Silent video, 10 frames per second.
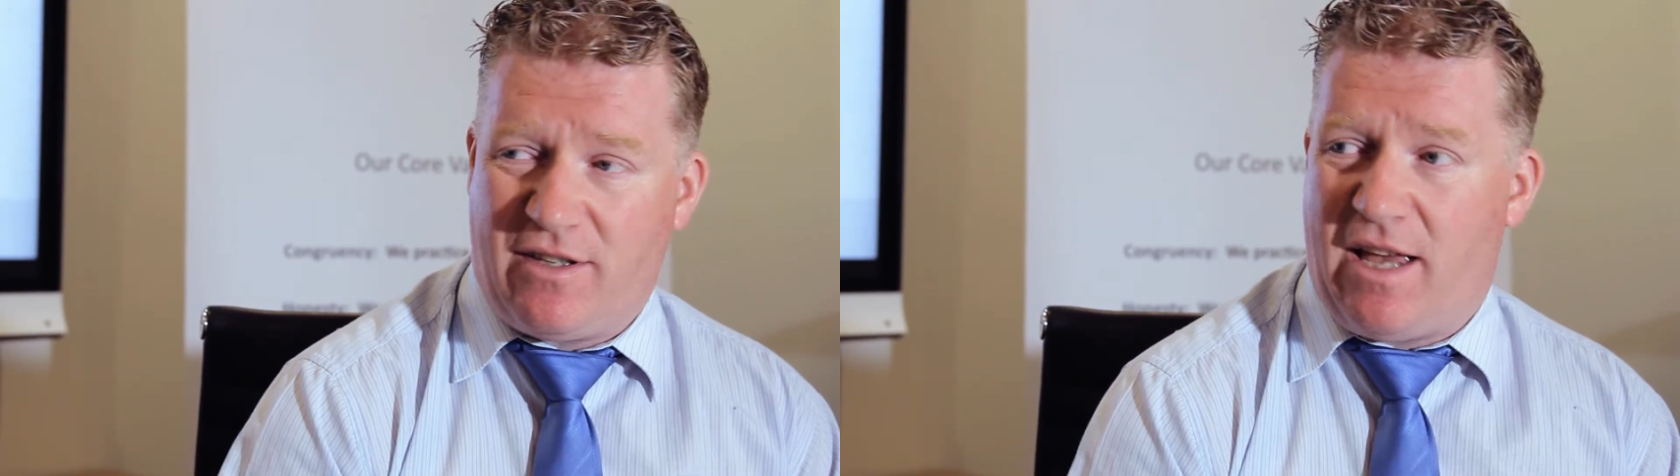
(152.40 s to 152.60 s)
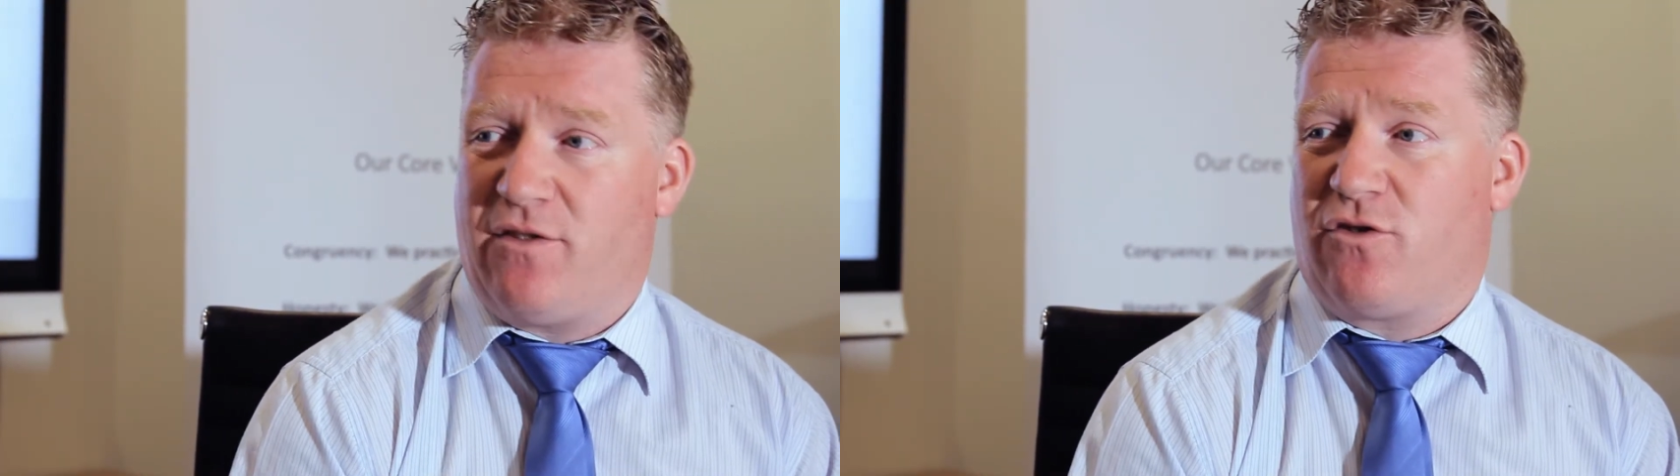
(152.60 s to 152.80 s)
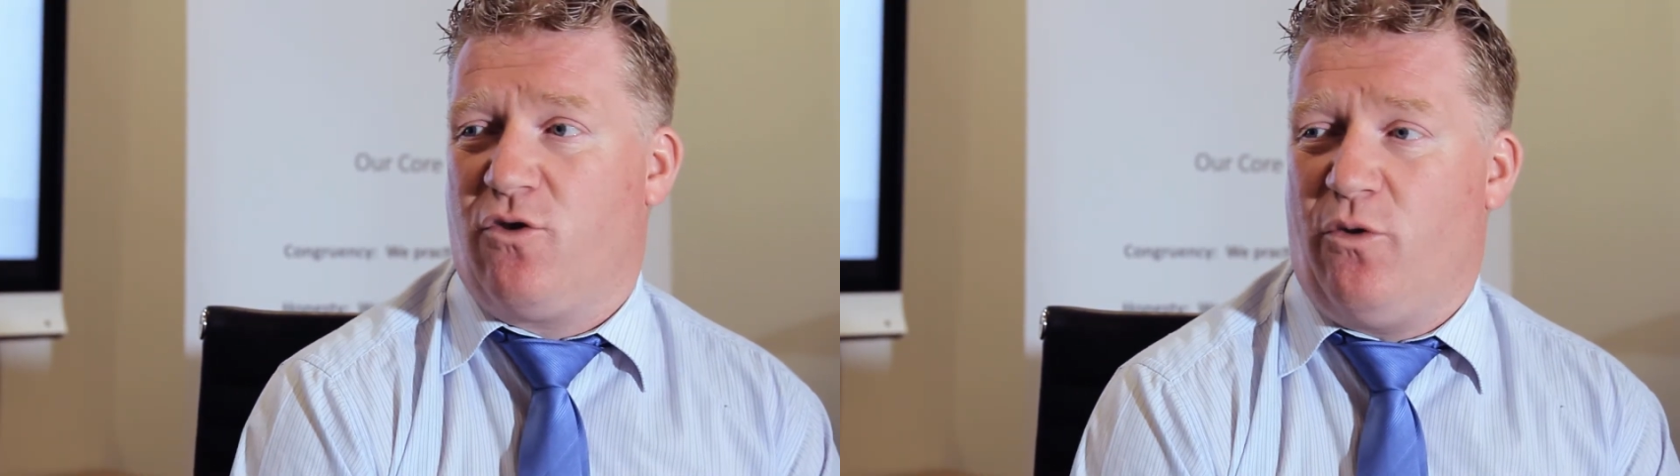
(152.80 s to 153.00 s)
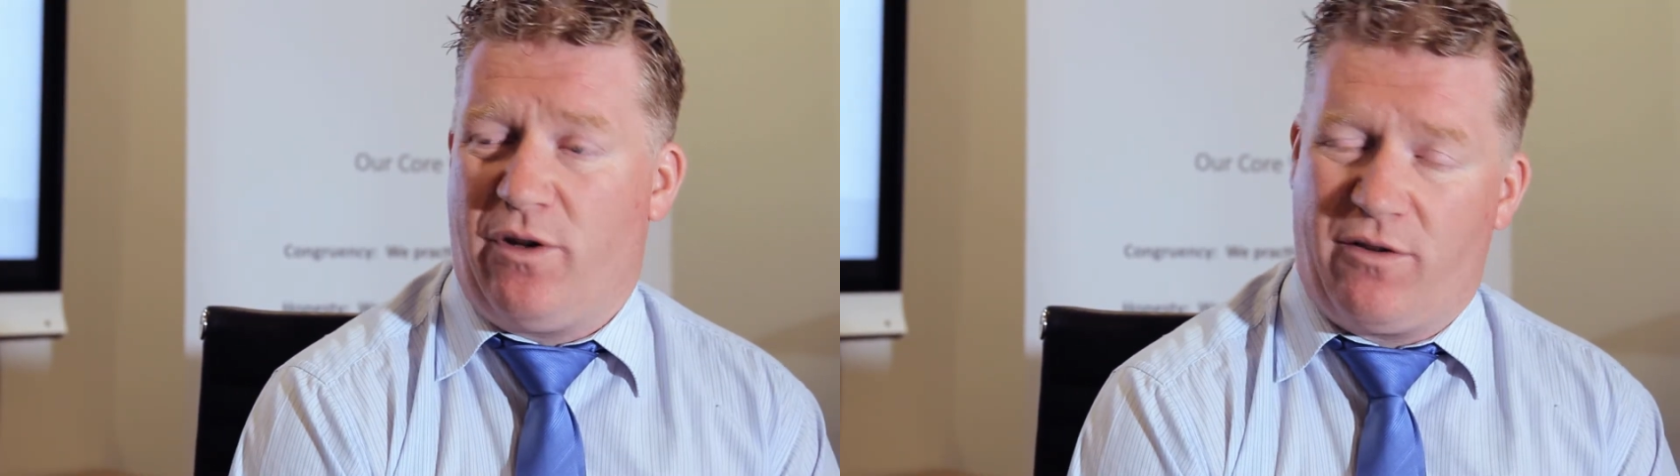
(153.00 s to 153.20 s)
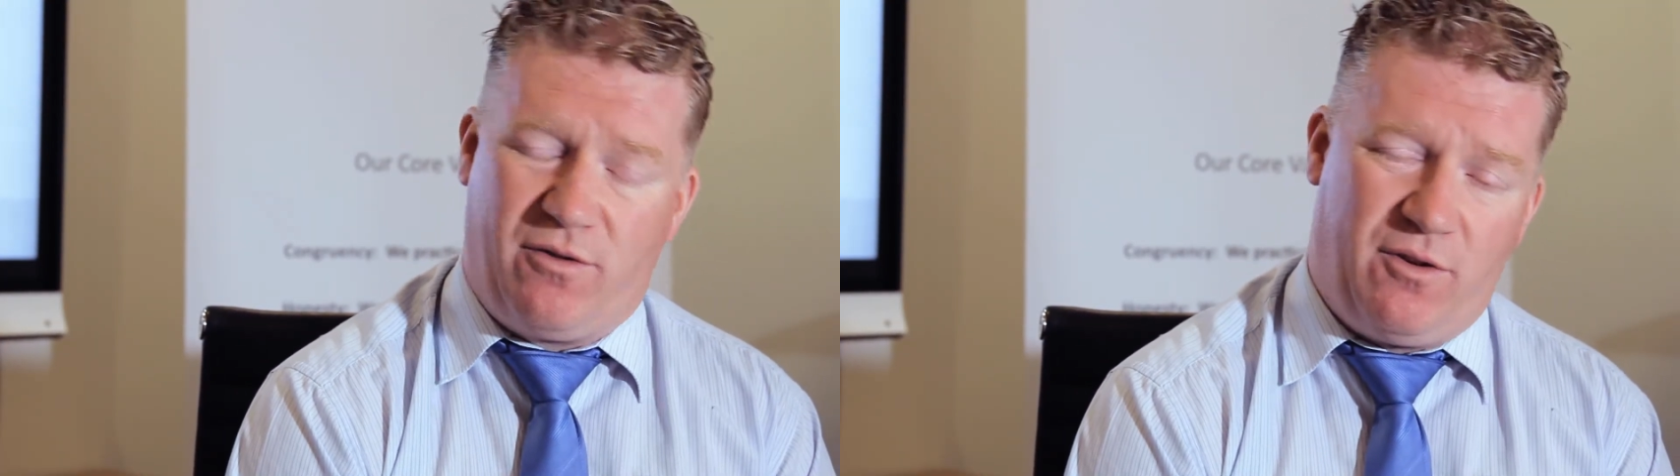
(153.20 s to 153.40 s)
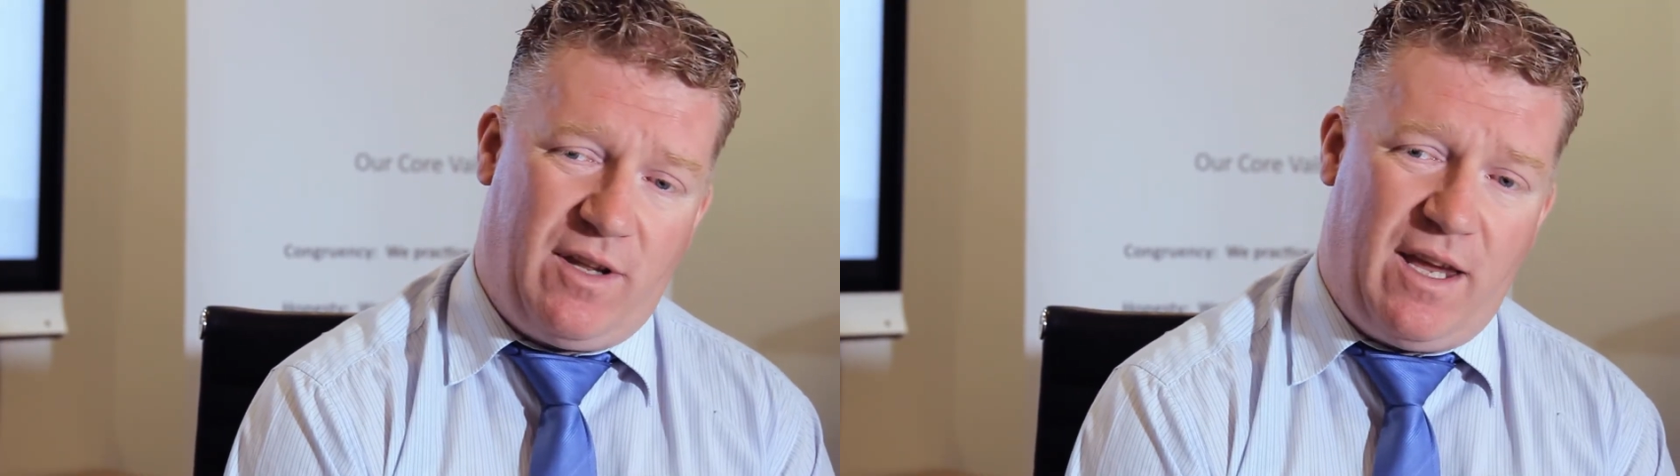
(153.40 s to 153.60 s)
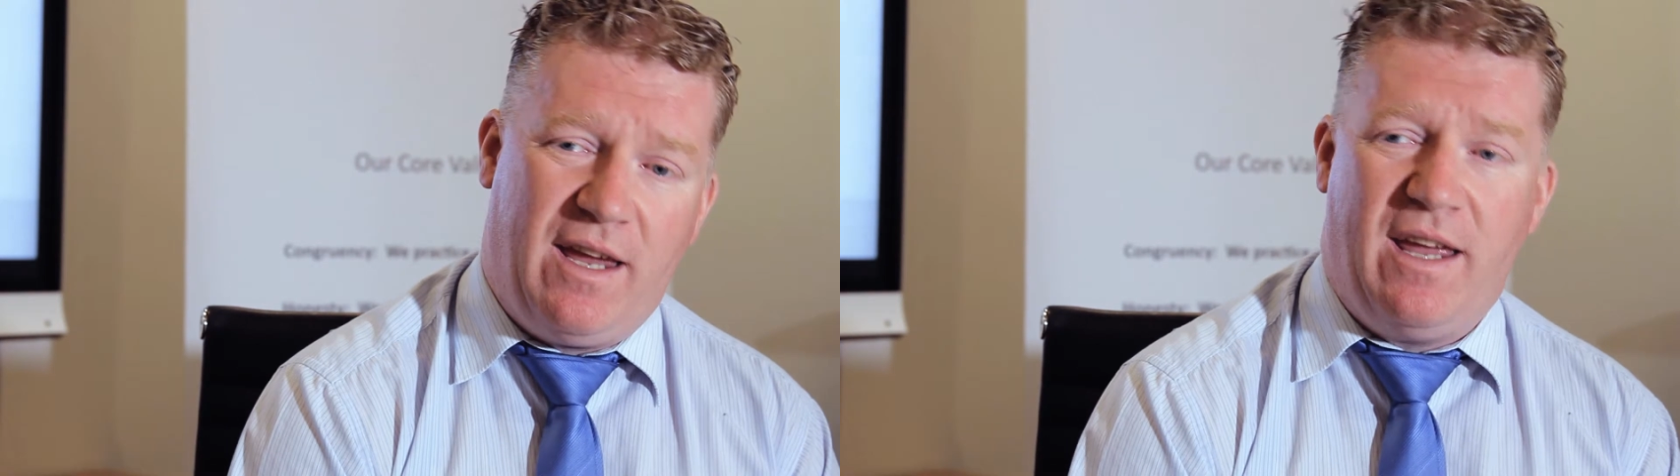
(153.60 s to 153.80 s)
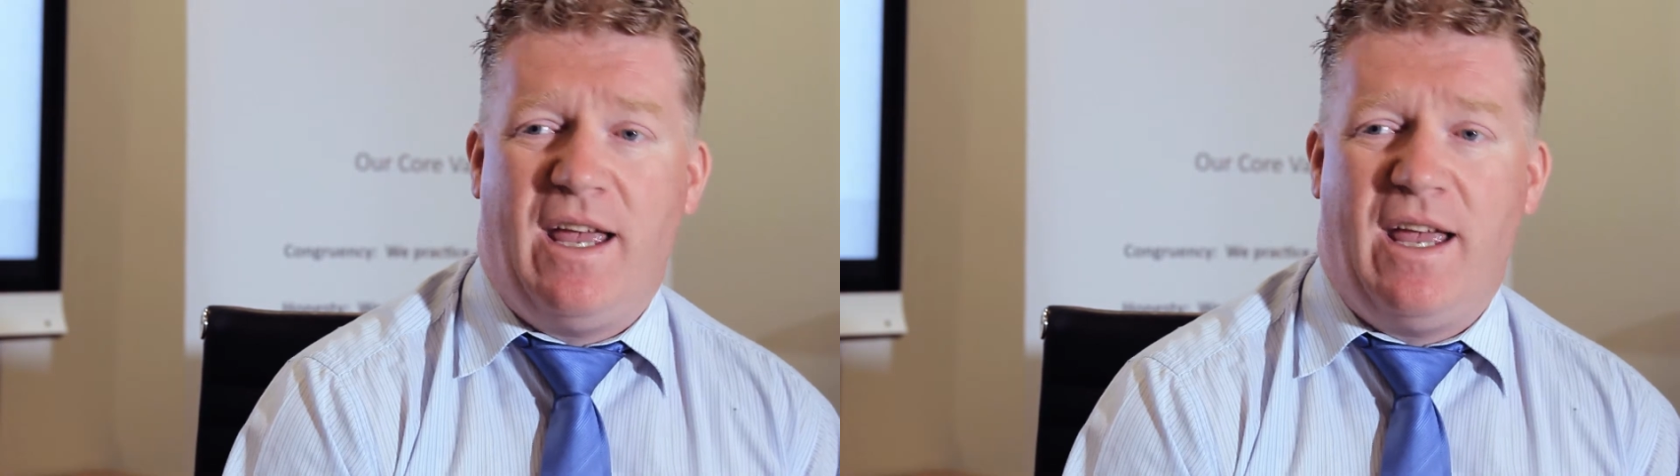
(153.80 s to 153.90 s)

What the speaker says: Saves us trawling through there.